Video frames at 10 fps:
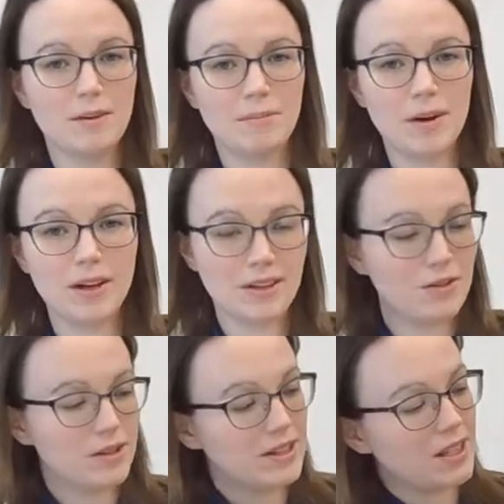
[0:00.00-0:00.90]
But
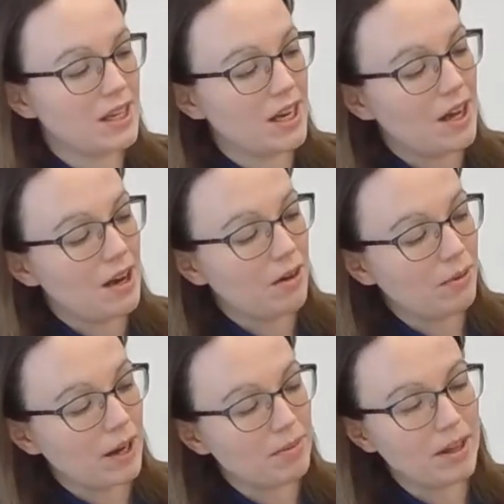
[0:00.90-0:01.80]
you can see
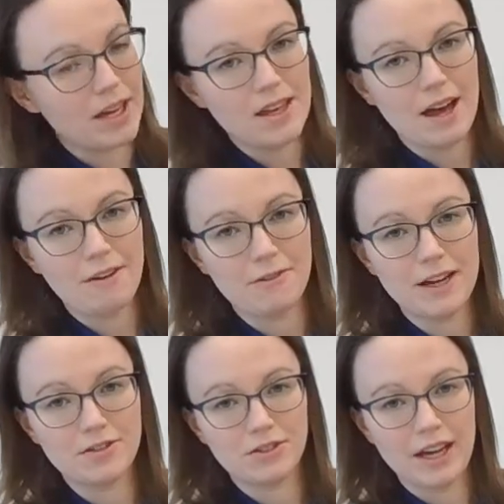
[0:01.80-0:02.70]
when I play the F
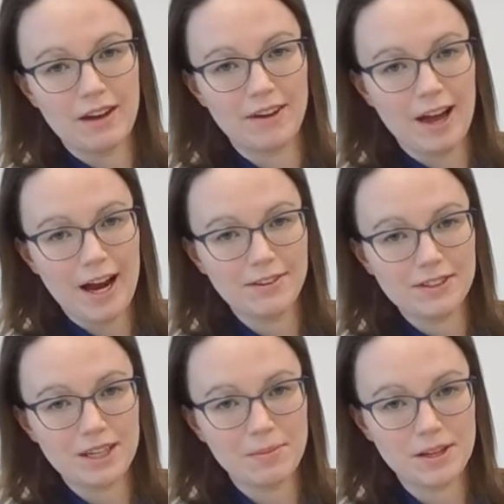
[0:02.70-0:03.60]
natural, I have a half
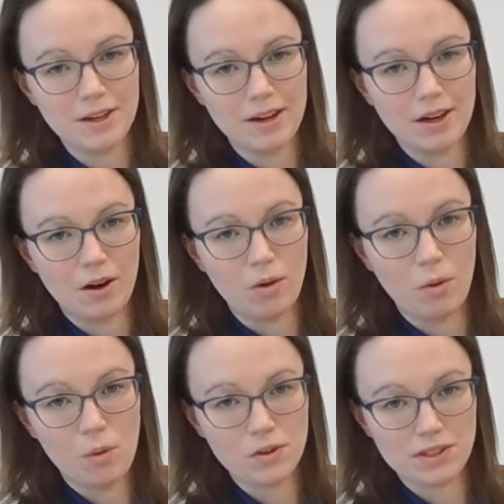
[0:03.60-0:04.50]
step here and a
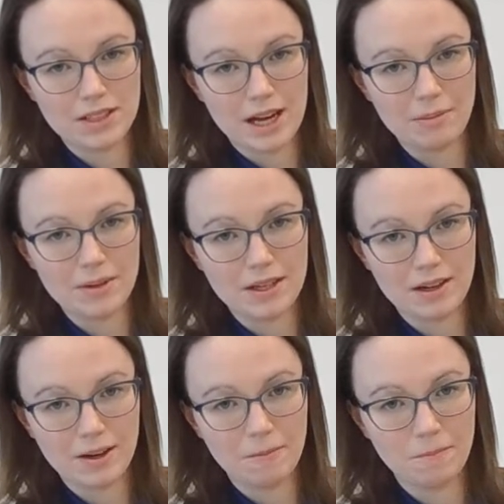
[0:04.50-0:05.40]
whole step
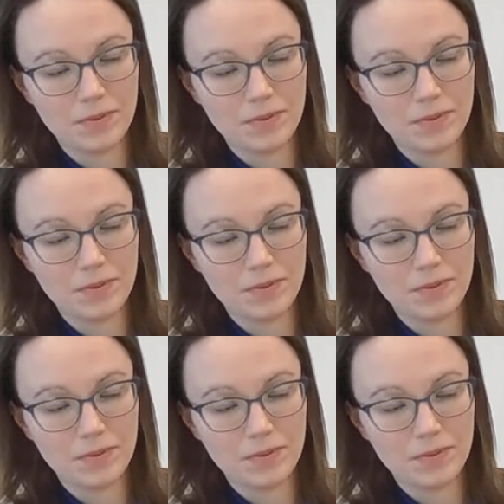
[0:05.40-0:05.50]
here.